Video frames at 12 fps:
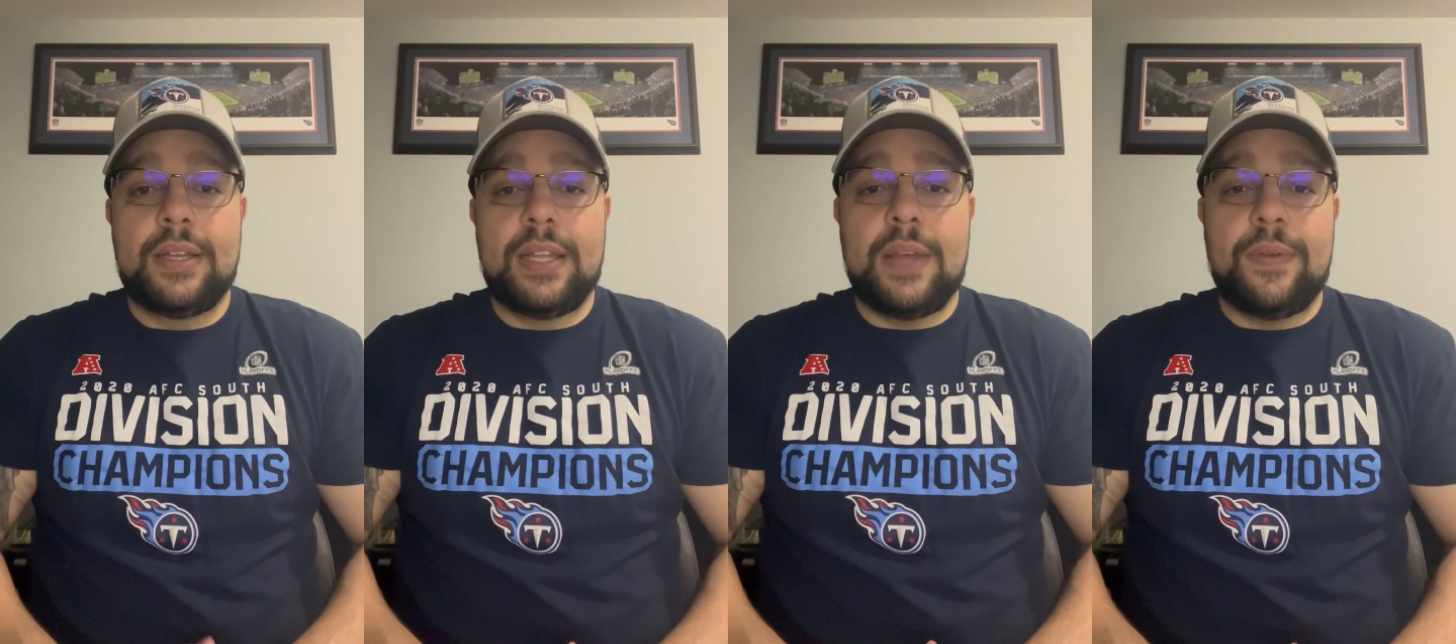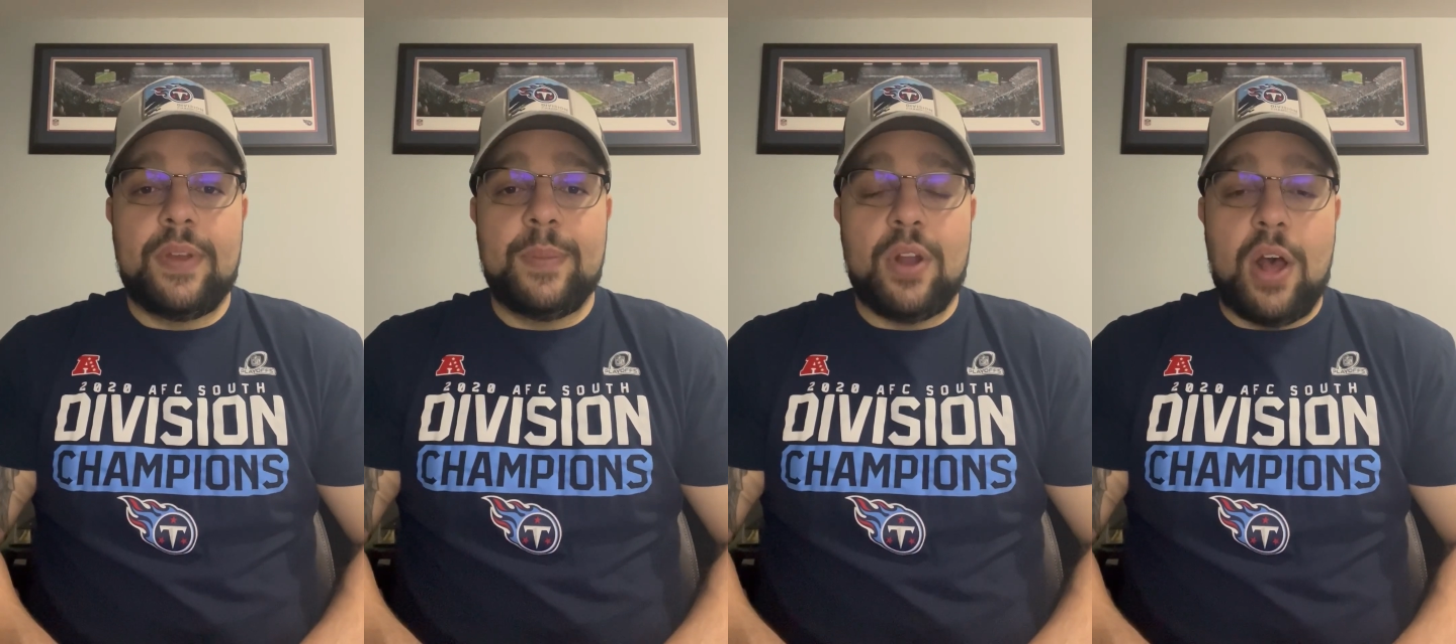Give
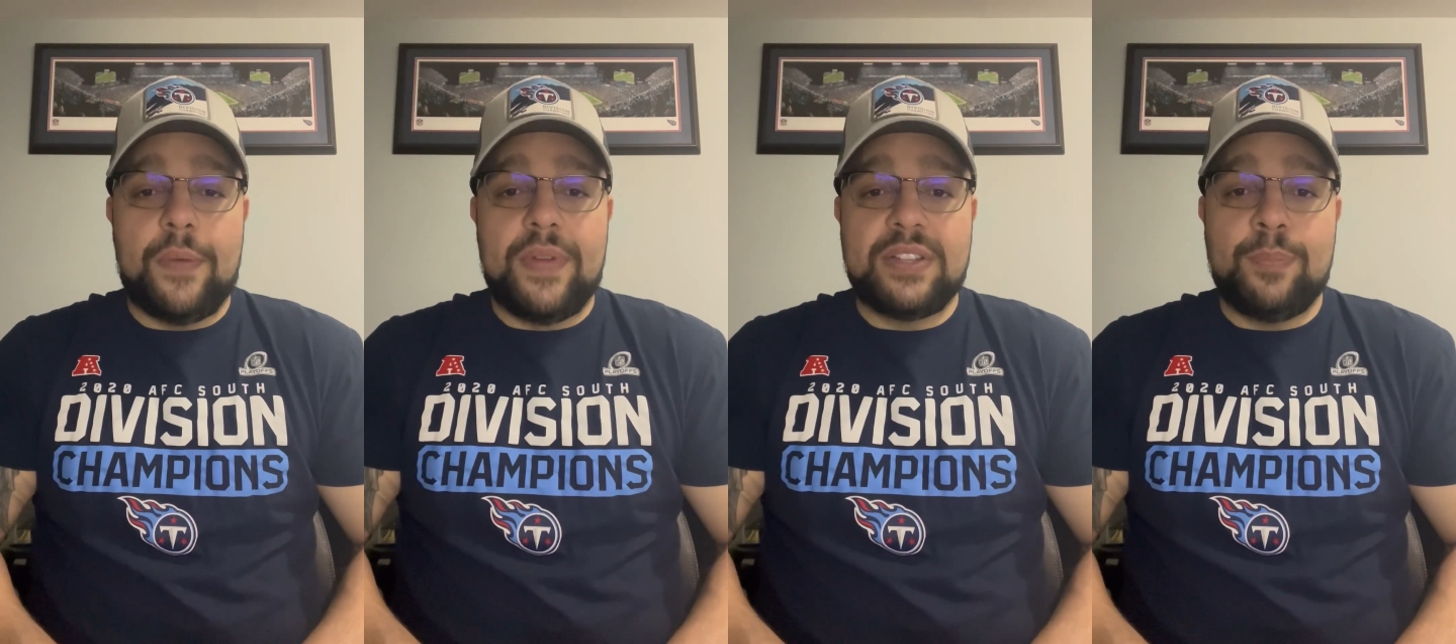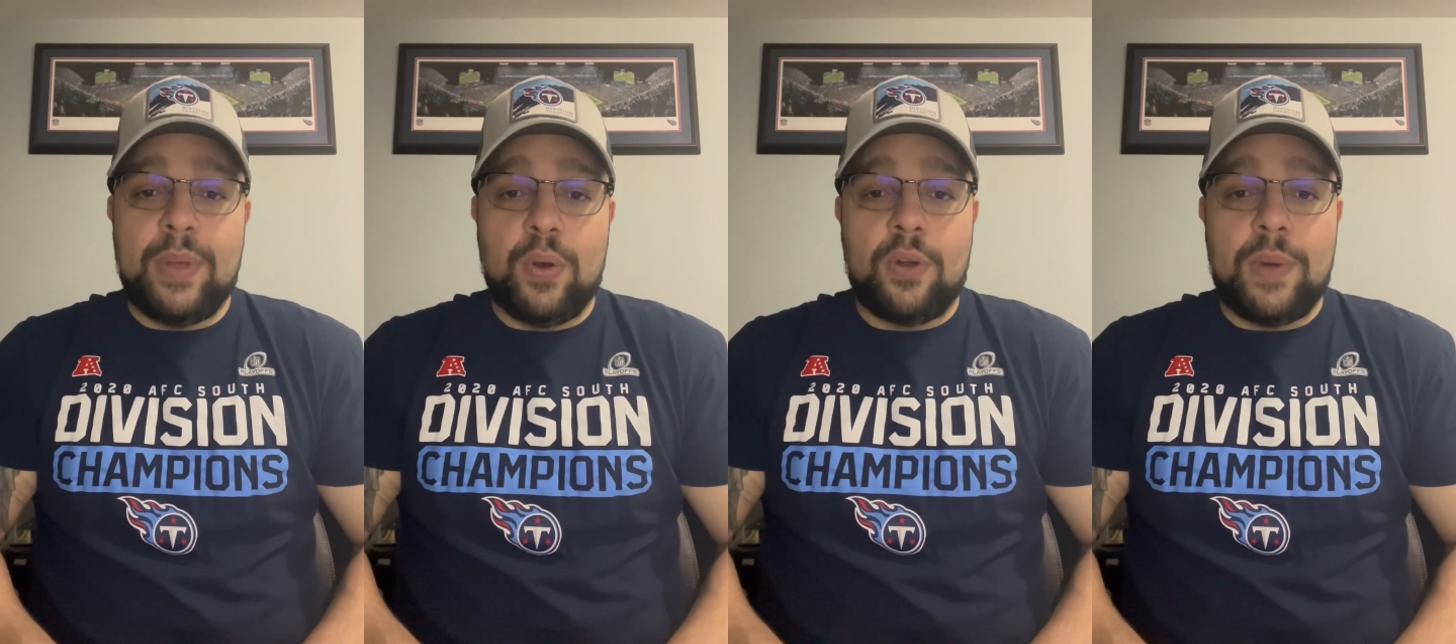him an offense
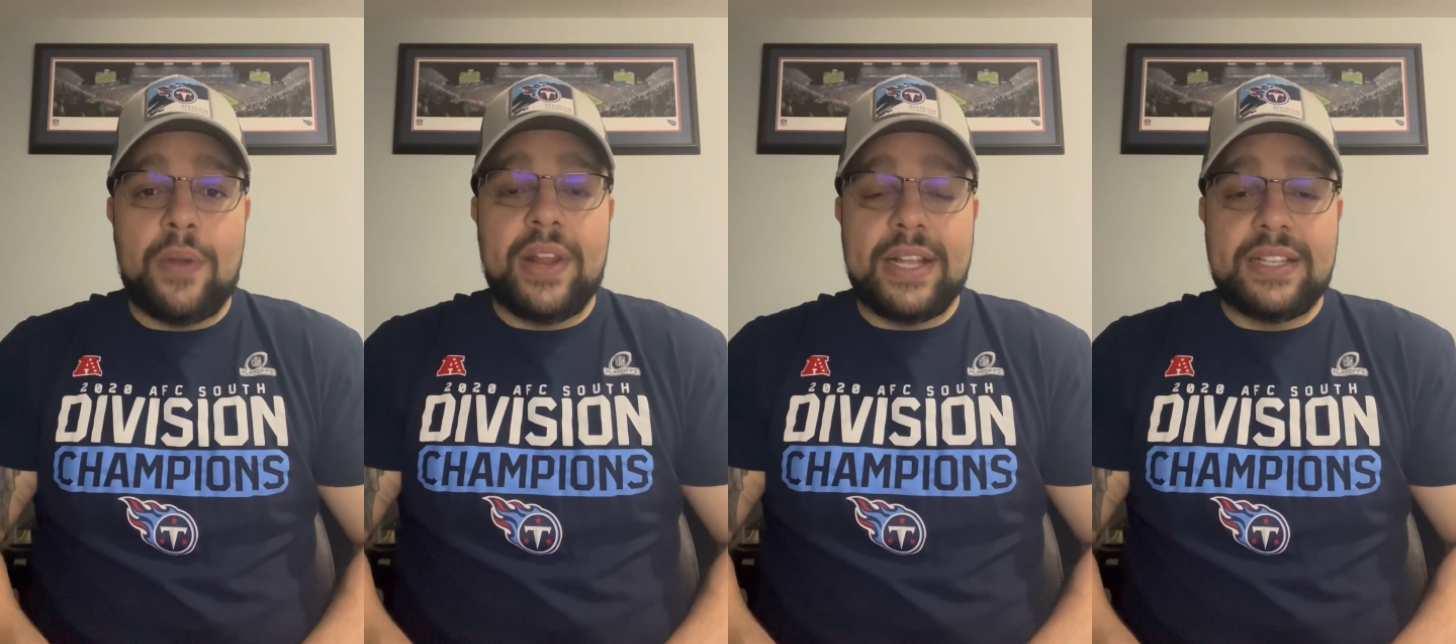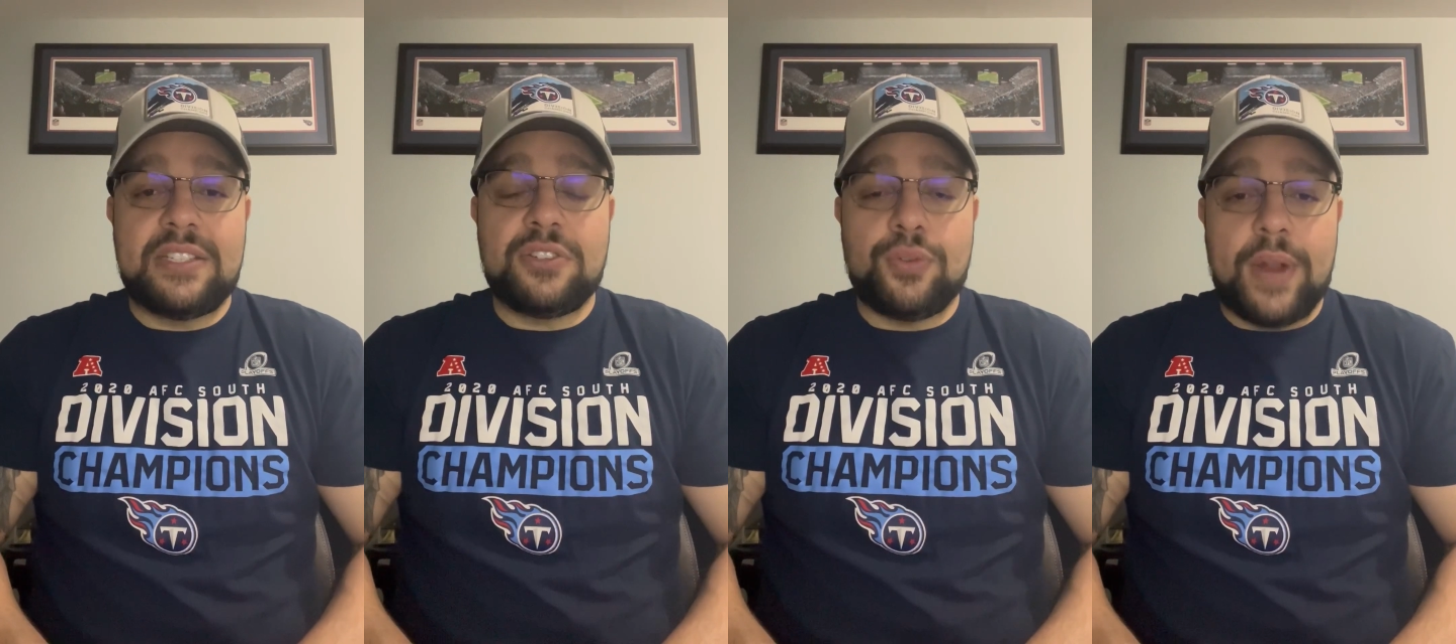built around
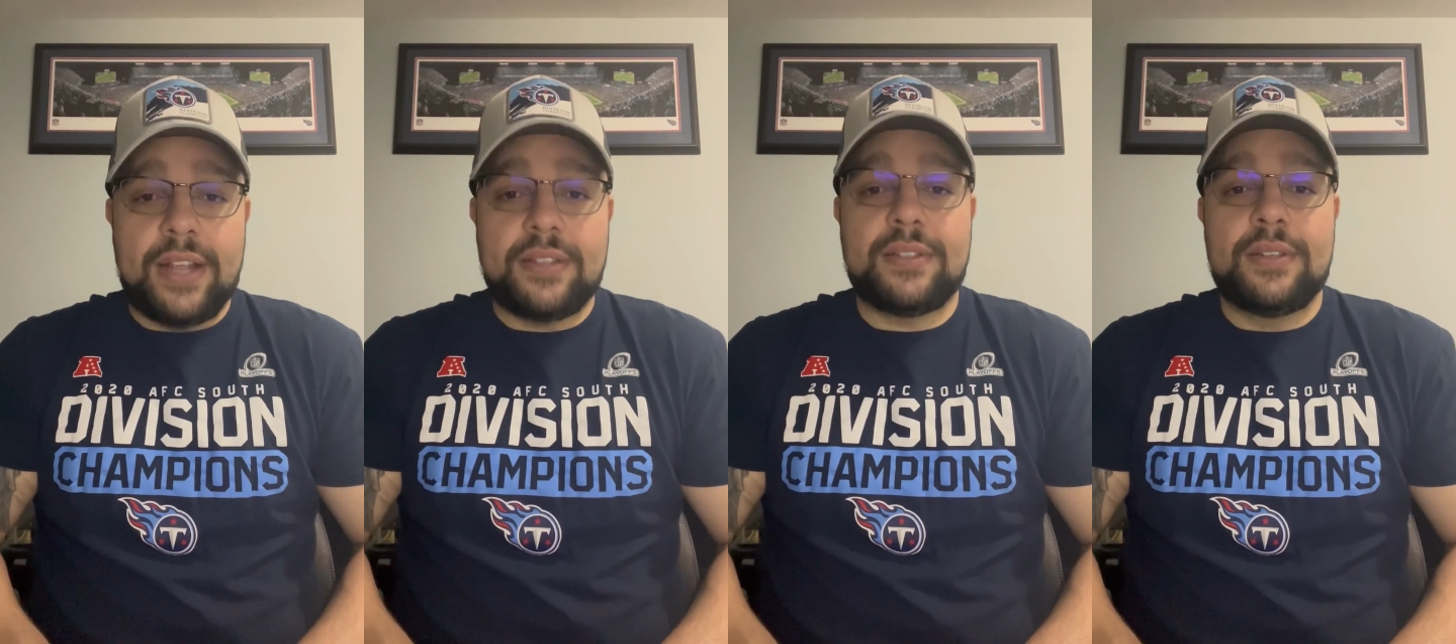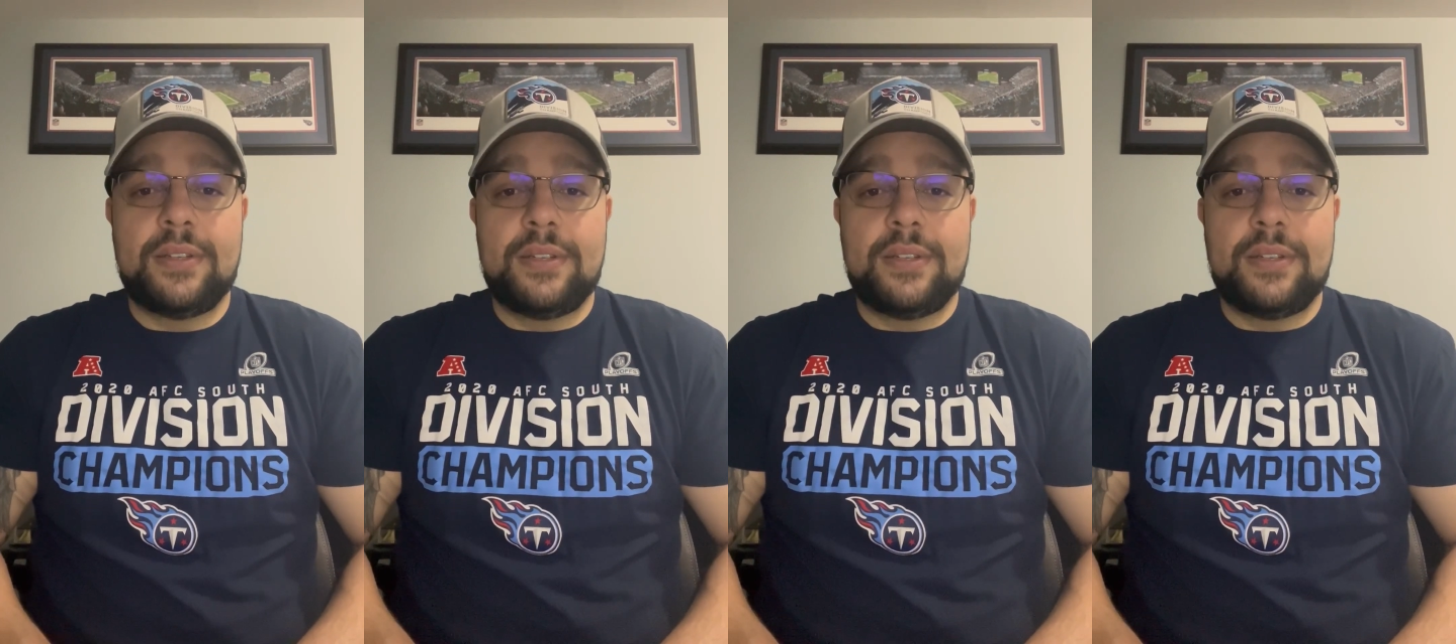his strengths.